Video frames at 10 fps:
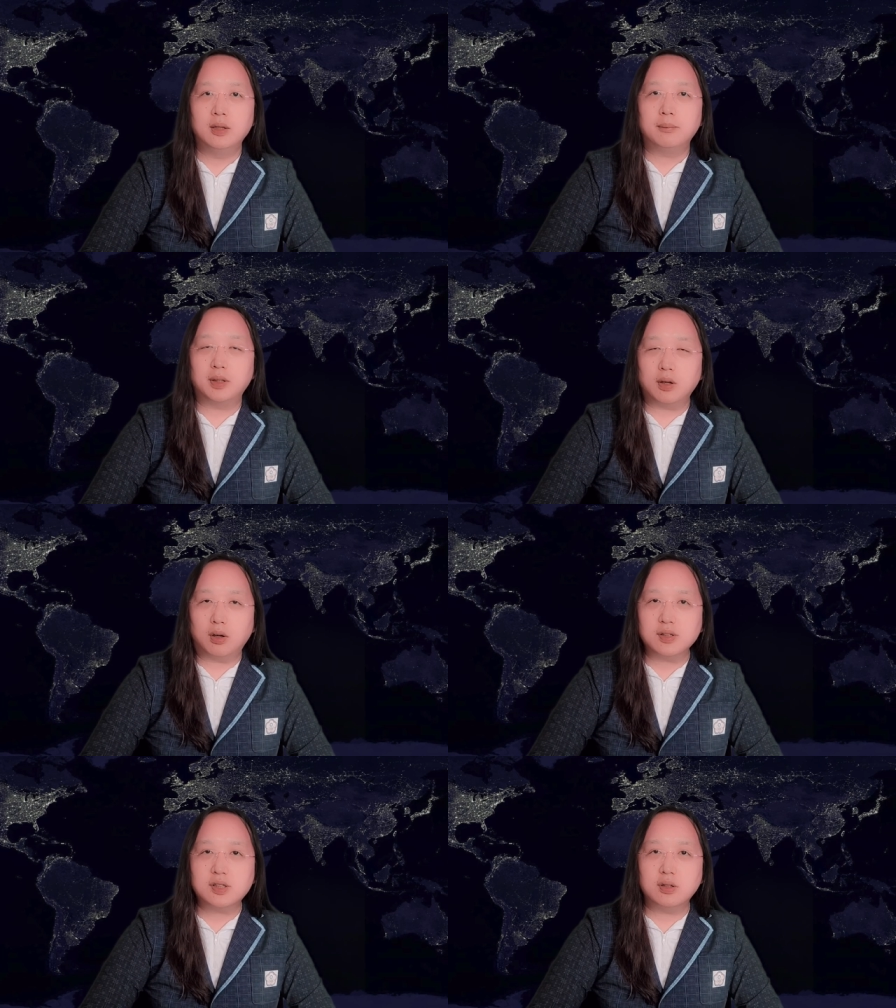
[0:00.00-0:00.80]
but
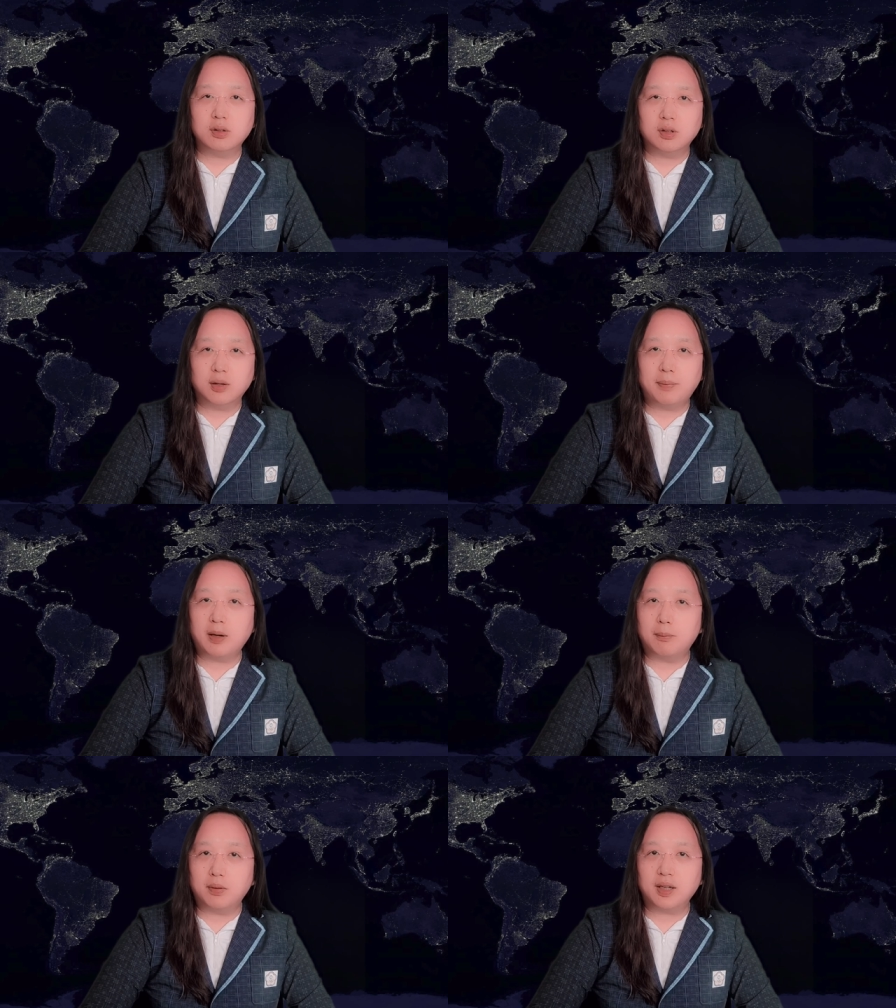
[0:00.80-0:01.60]
also
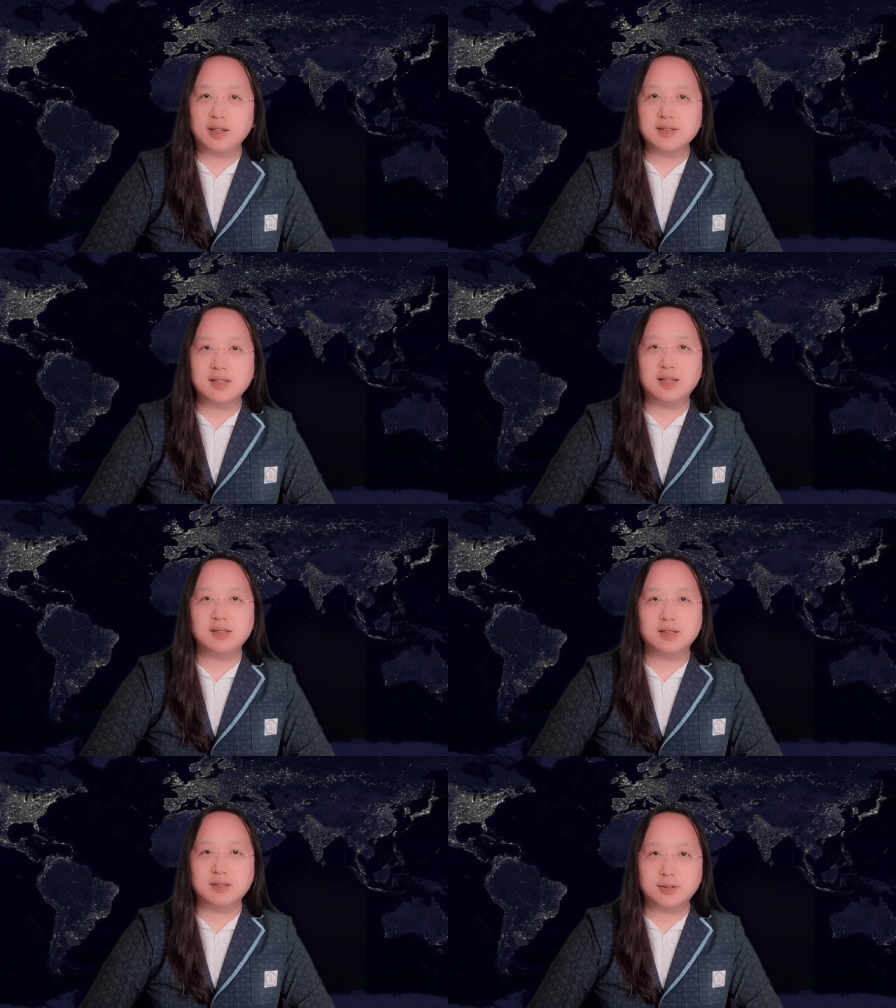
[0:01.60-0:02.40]
about bringing
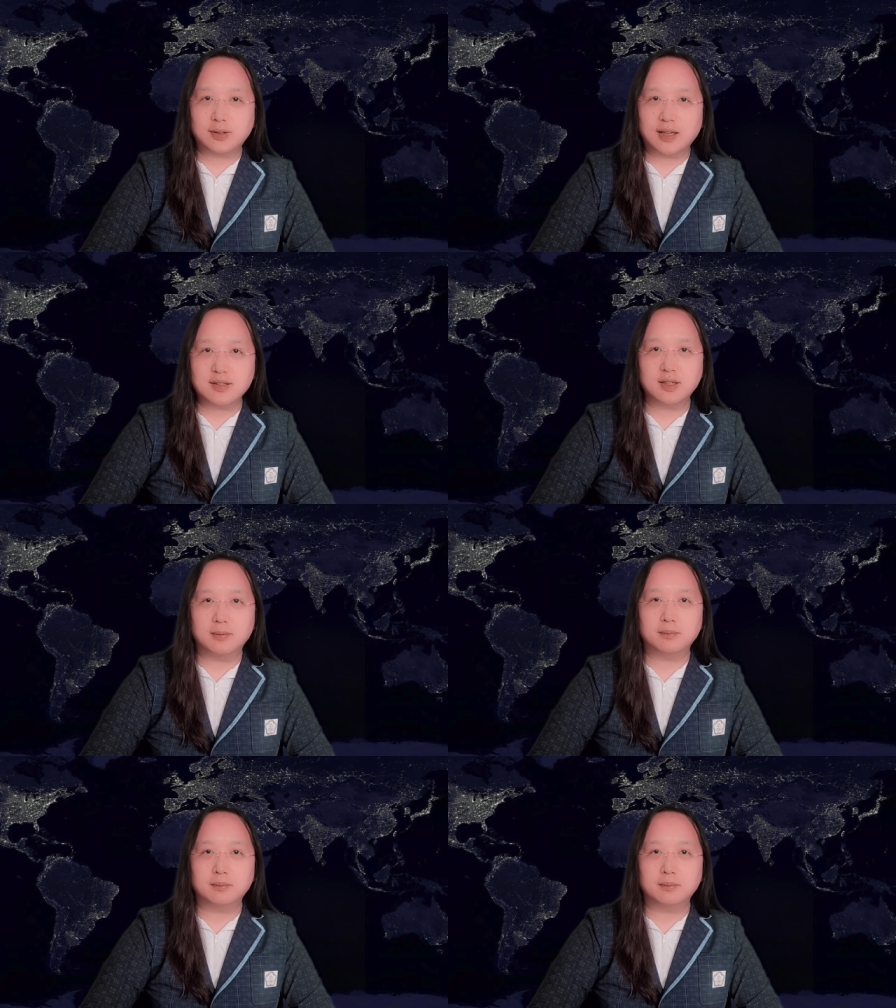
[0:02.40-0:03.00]
citizens together.